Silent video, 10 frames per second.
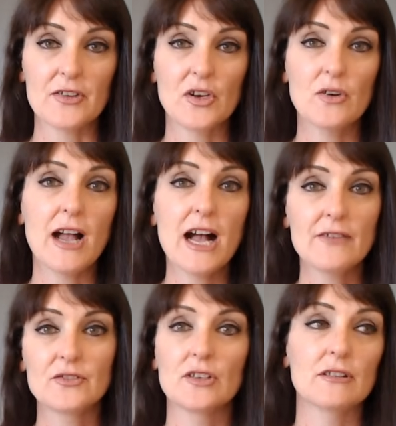You know,
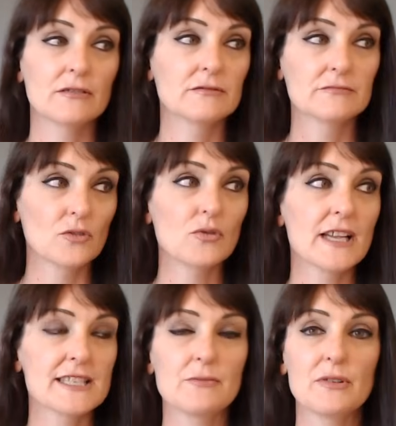after
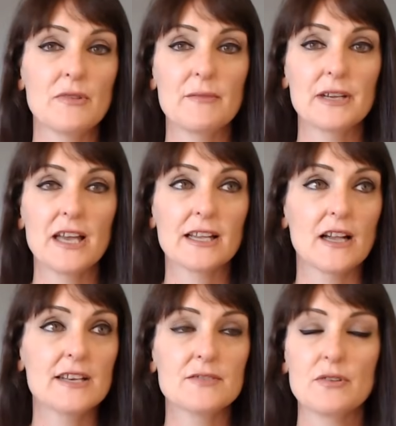orgasm, we might be like,
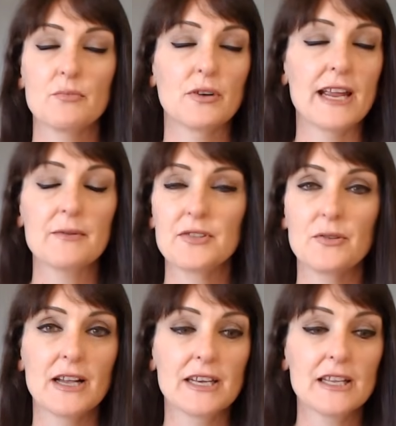I just want to pray with you,
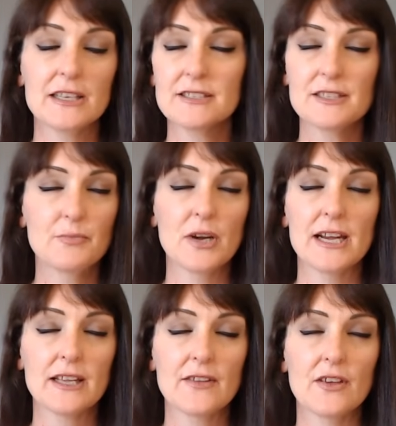honey. Let's just pray
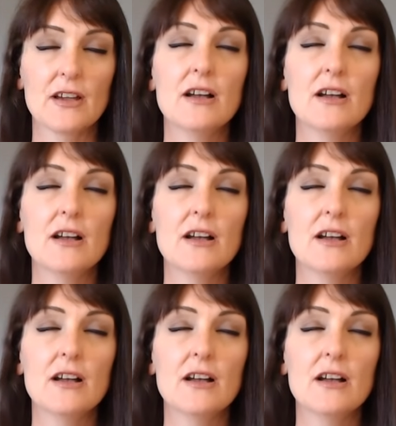together.